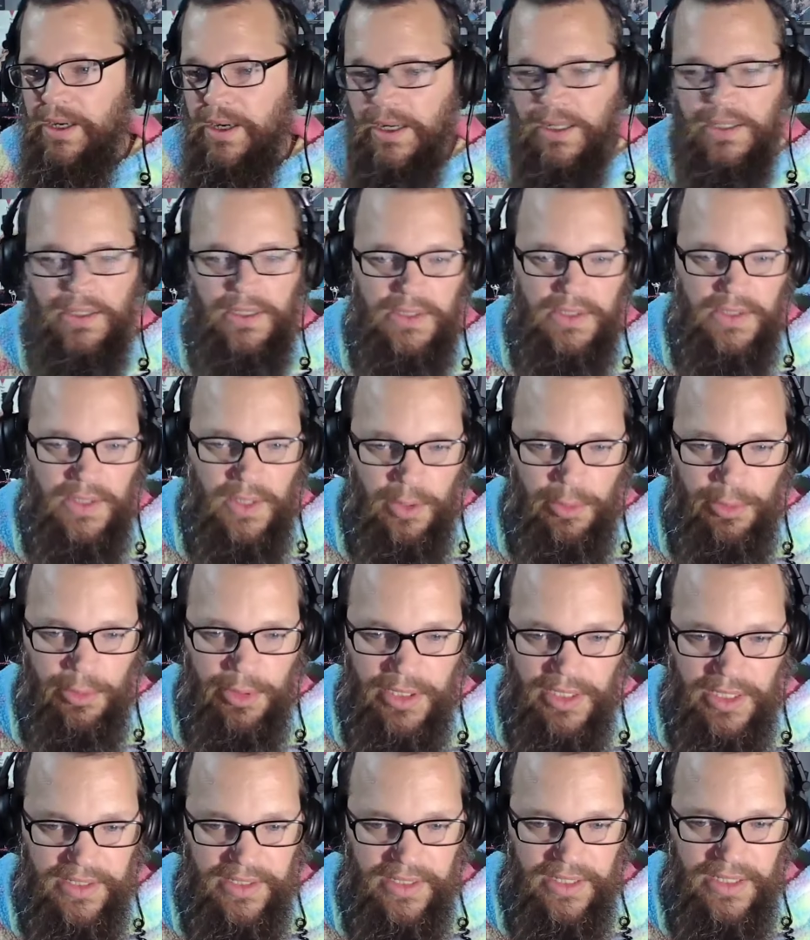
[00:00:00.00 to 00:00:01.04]
on the show
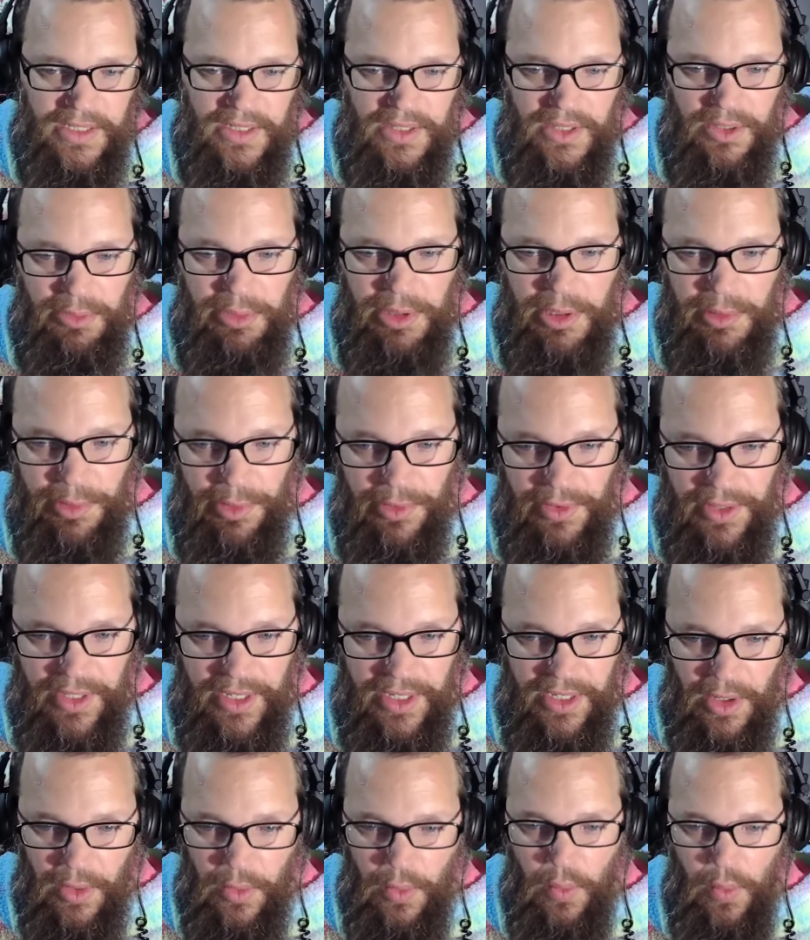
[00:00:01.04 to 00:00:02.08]
because these are the people that
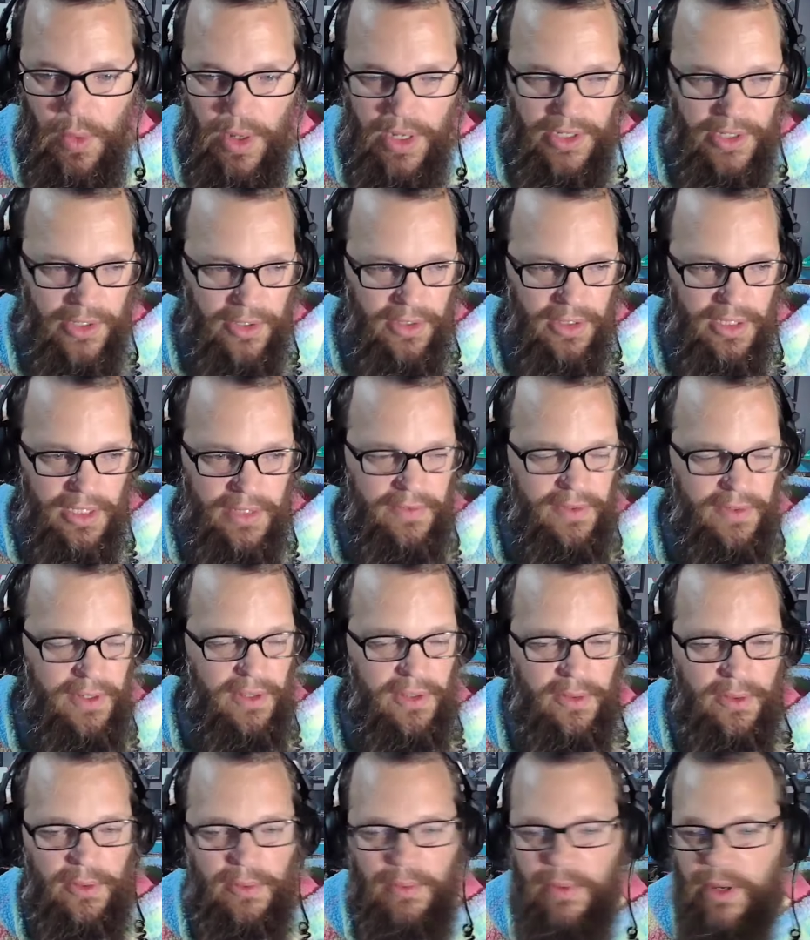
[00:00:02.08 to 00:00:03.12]
know what you're living
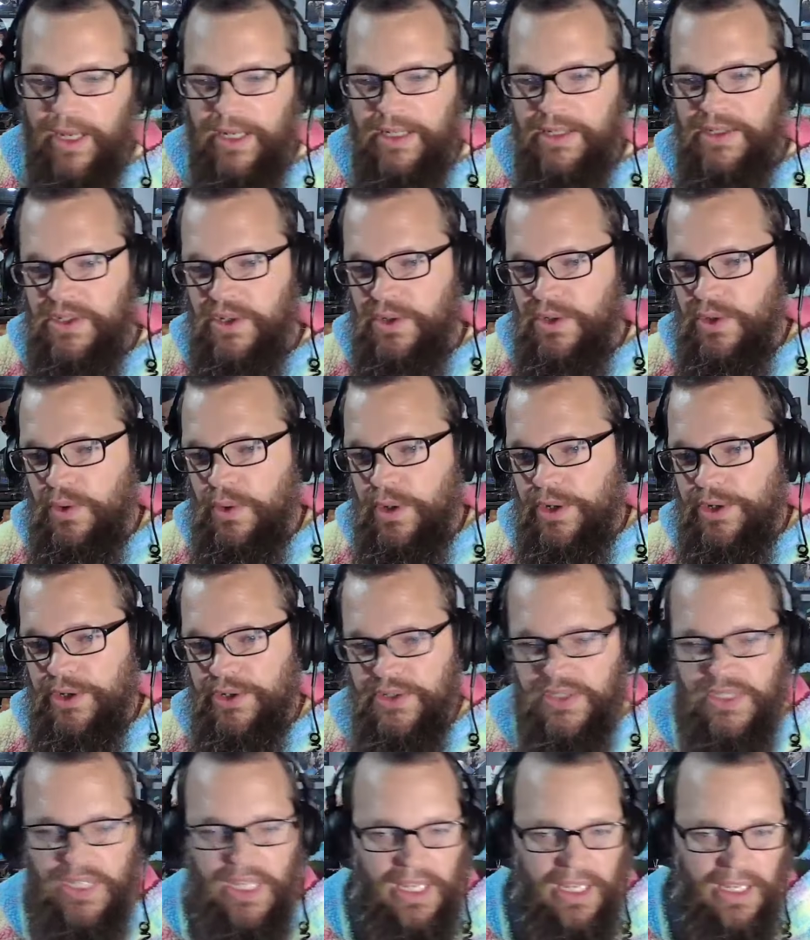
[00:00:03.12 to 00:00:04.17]
through, right? So you
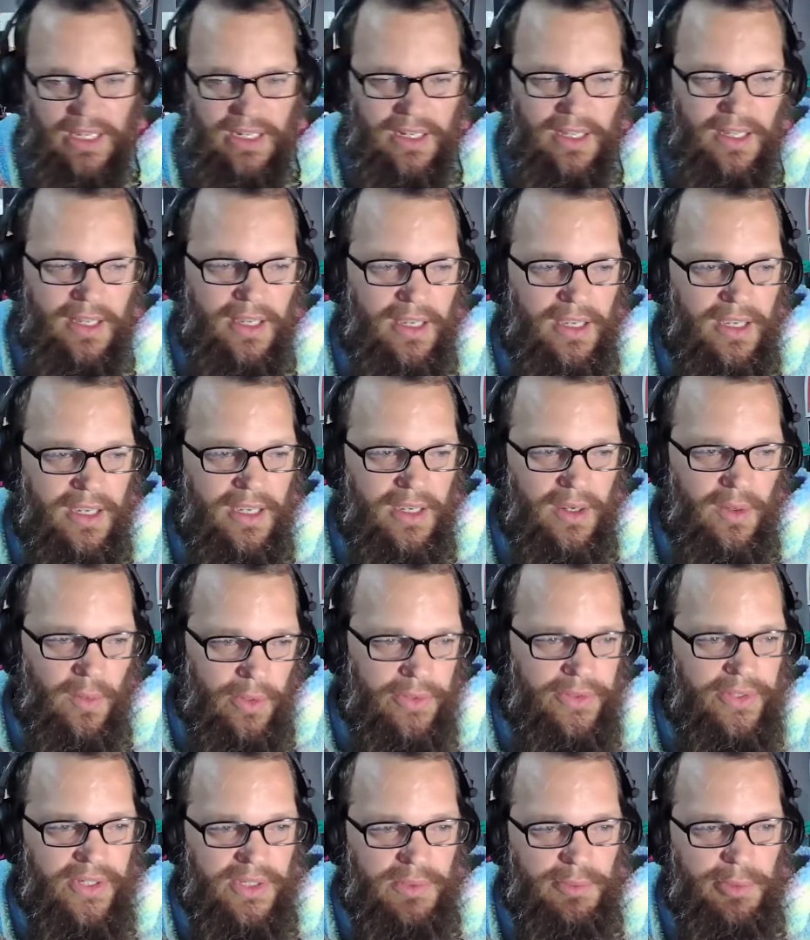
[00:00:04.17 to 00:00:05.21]
understand
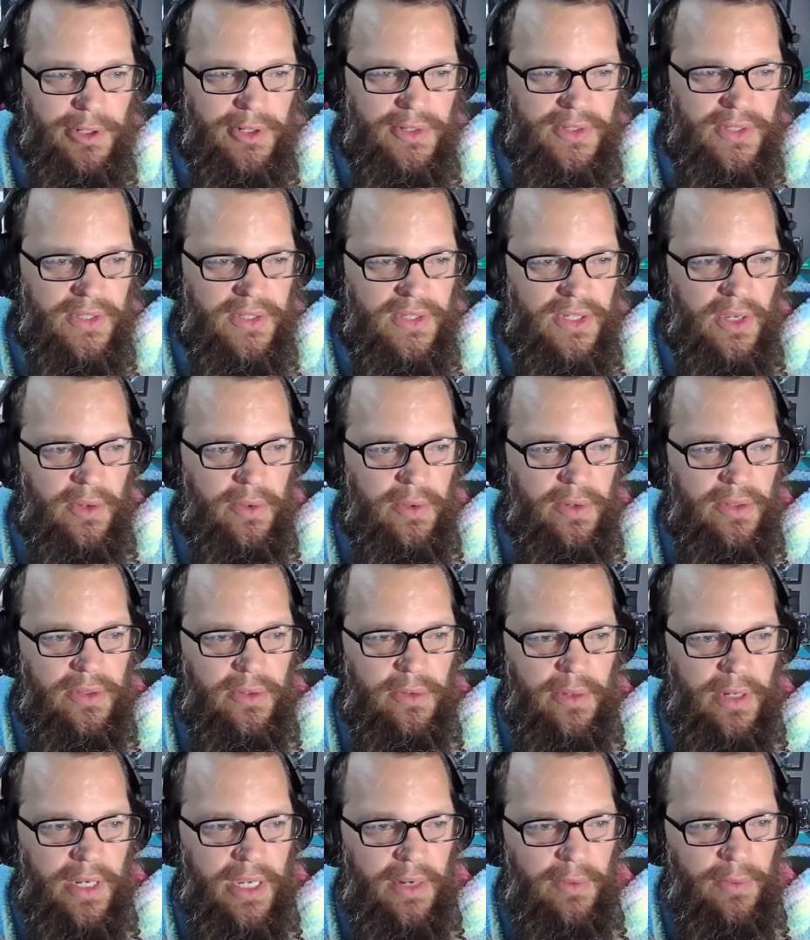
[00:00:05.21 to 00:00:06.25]
what this person's going
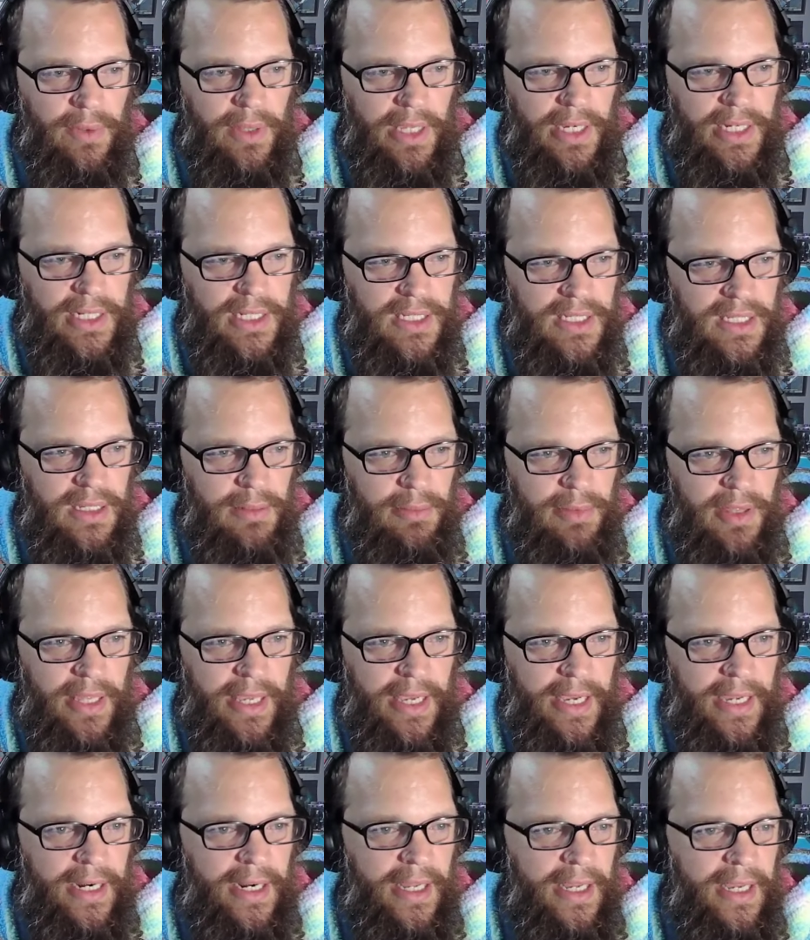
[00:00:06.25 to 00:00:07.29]
through and can relate to some of
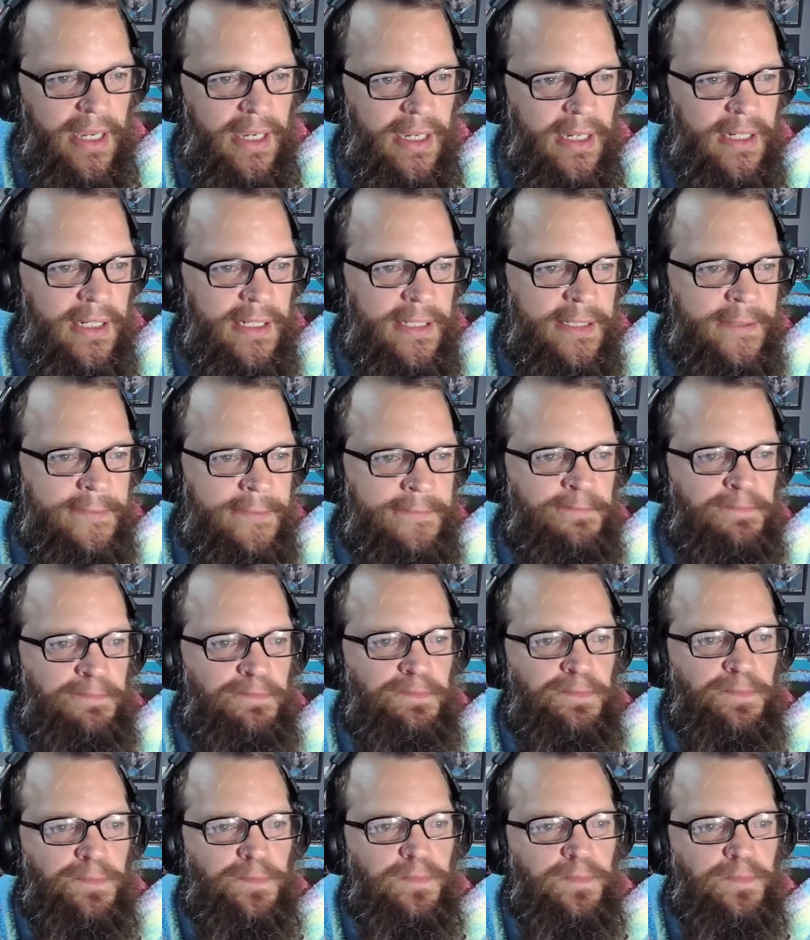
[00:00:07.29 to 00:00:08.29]
that. Um,